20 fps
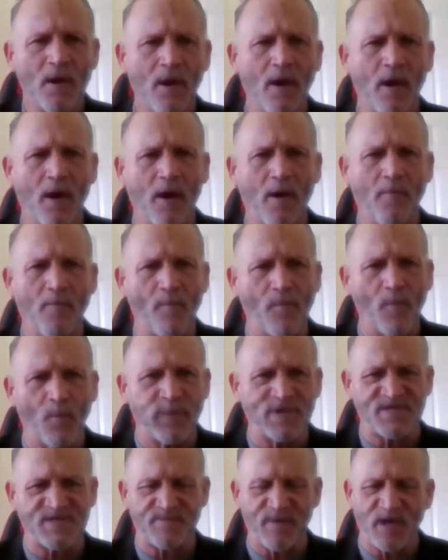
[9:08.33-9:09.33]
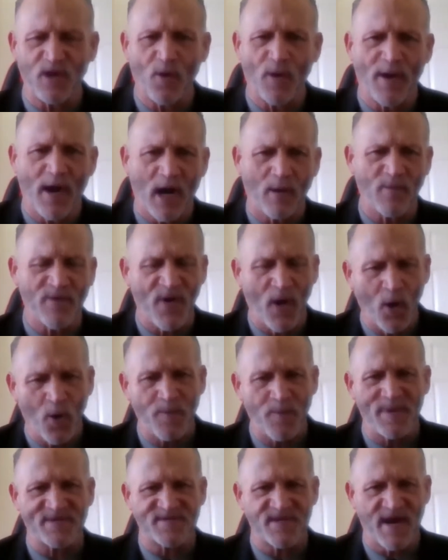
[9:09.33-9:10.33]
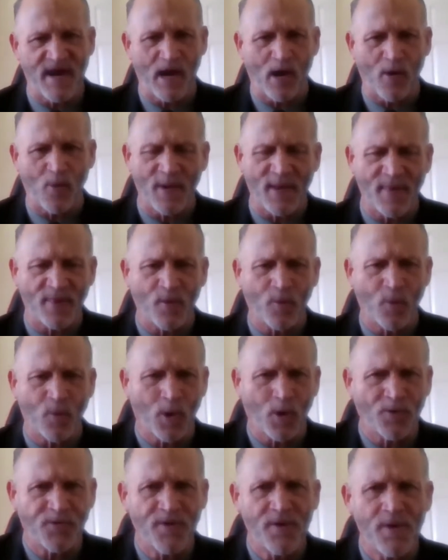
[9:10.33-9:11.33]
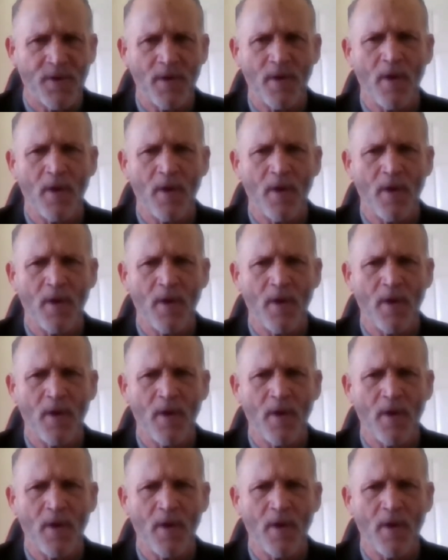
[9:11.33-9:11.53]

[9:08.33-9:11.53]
what's been going on with opiates and heroin in the world.